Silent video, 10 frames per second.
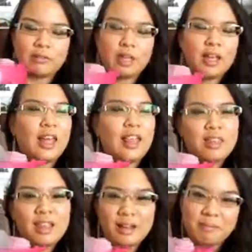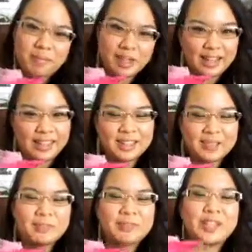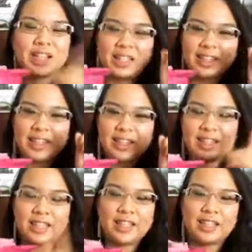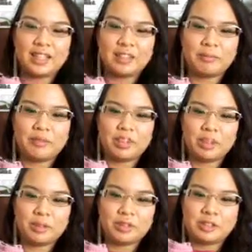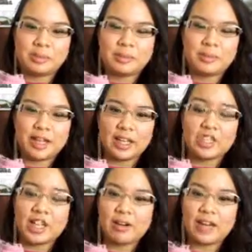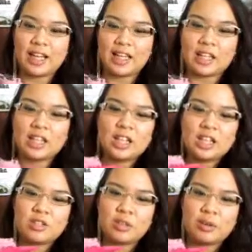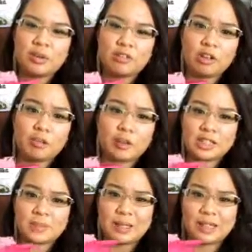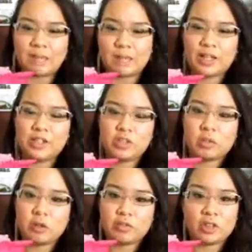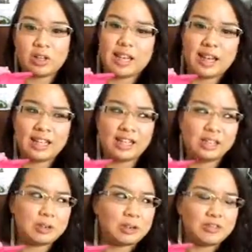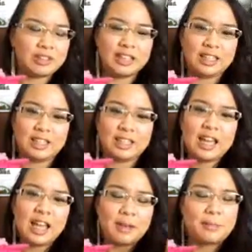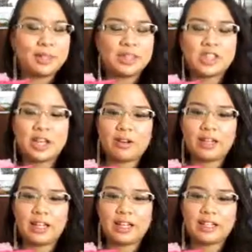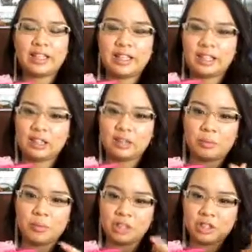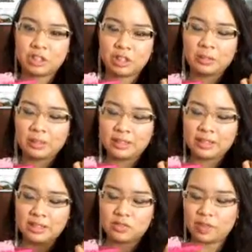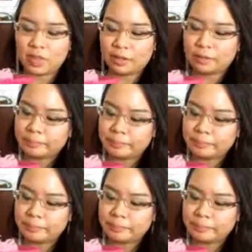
nah, nah, nah. I'll link the um, video to my shower caddy. So if you don't want to spend that much, or if you're a guy and you don't even need a big shower caddy like the one I show you in this video,